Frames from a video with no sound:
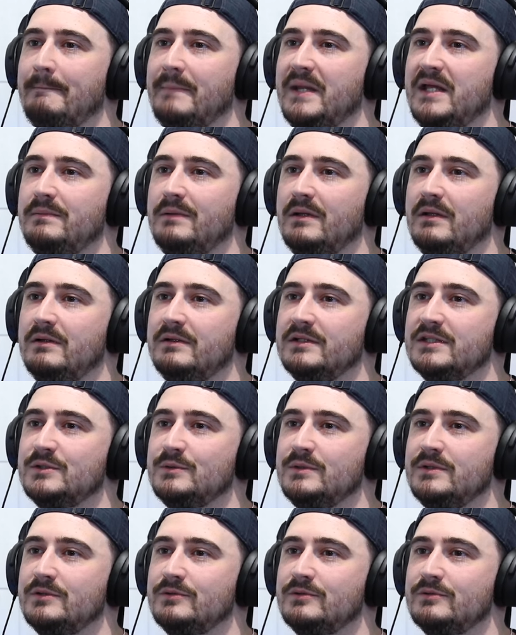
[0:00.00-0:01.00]
People like to
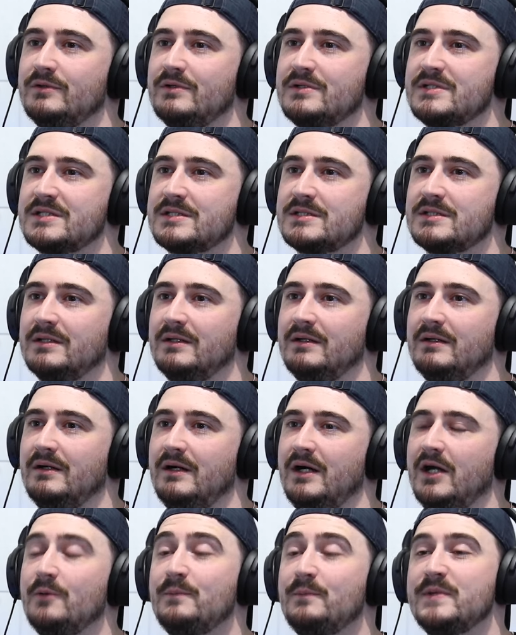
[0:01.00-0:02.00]
ignore us.
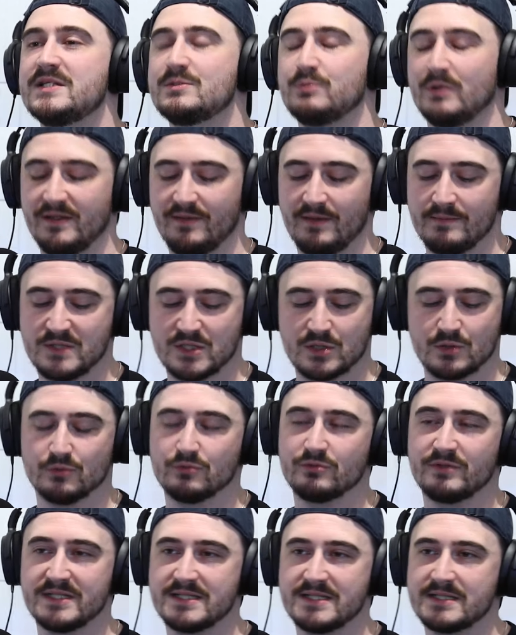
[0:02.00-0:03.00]
I hope it's one of them
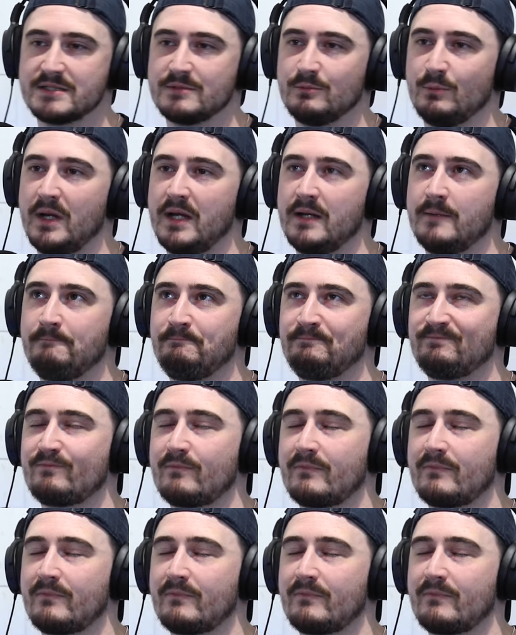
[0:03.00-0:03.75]
stories when...